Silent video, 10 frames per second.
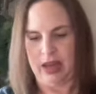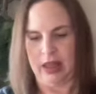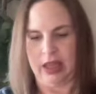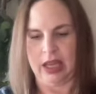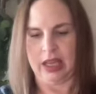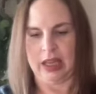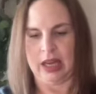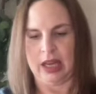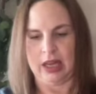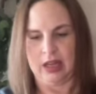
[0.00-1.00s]
I think
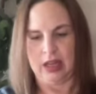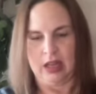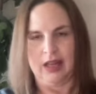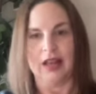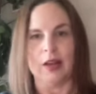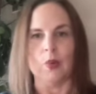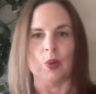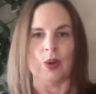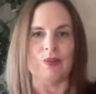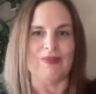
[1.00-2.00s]
that it
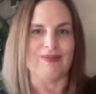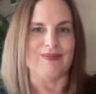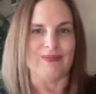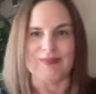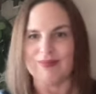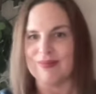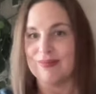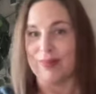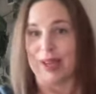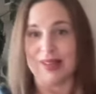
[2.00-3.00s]
would
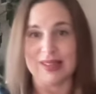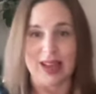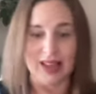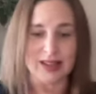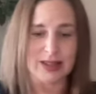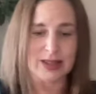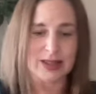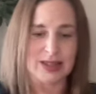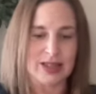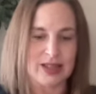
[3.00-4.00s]
make
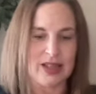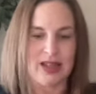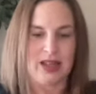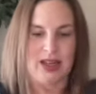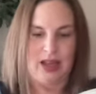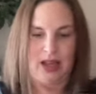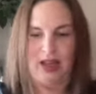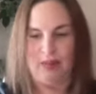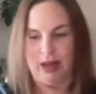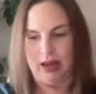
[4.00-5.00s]
sense.
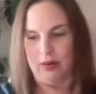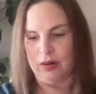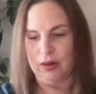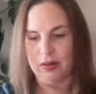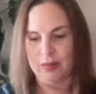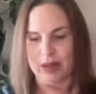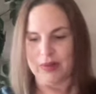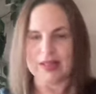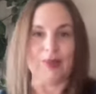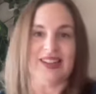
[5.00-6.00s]
Um, I don't know. Maybe
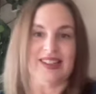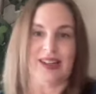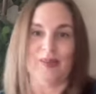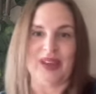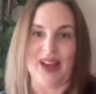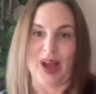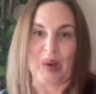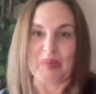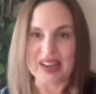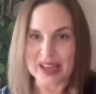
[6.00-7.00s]
somebody can tell me how
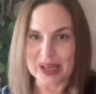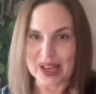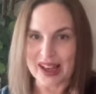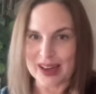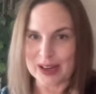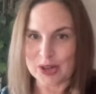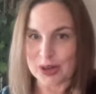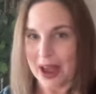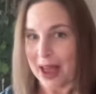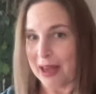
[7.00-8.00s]
many I
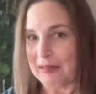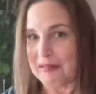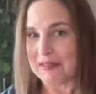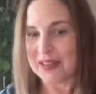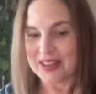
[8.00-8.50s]
should have.